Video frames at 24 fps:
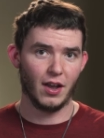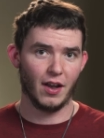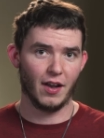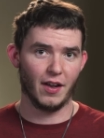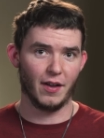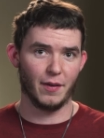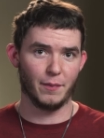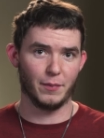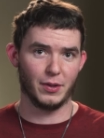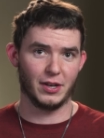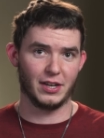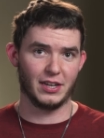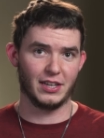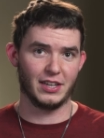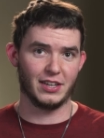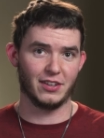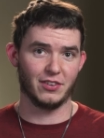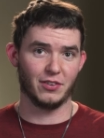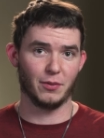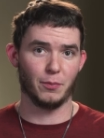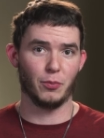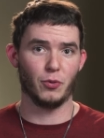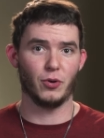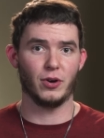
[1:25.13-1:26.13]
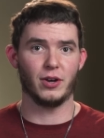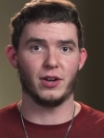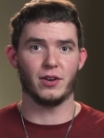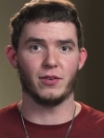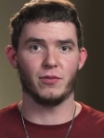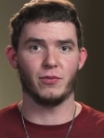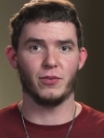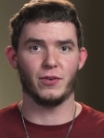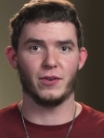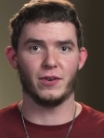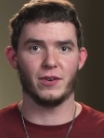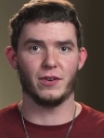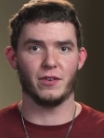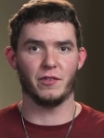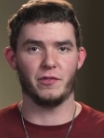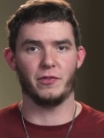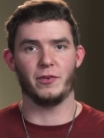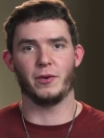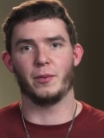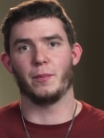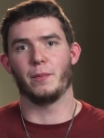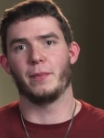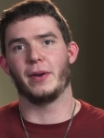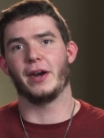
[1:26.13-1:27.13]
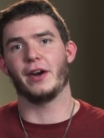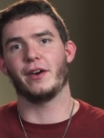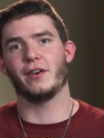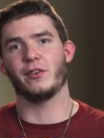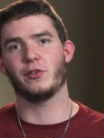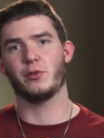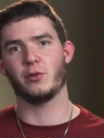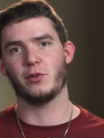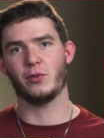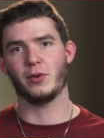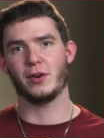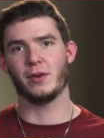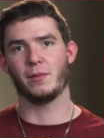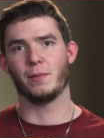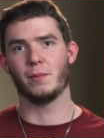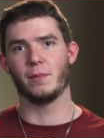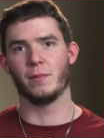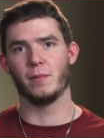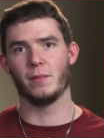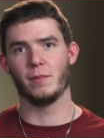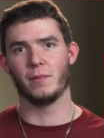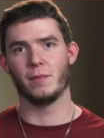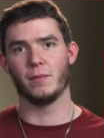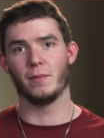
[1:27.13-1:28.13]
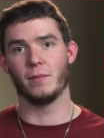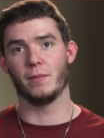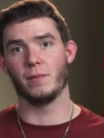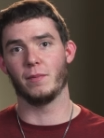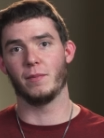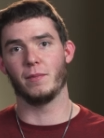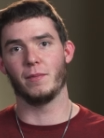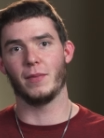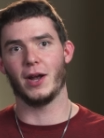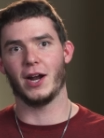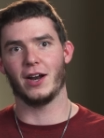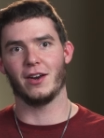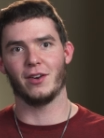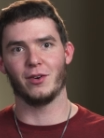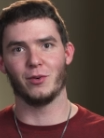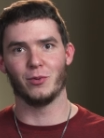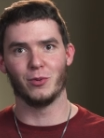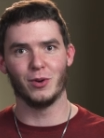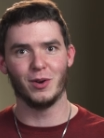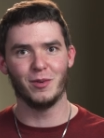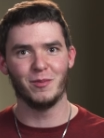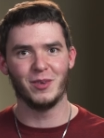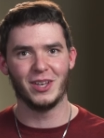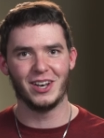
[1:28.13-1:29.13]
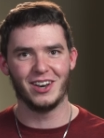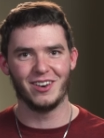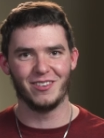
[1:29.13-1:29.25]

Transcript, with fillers: um, and he is appointed for, for marriage between man and woman.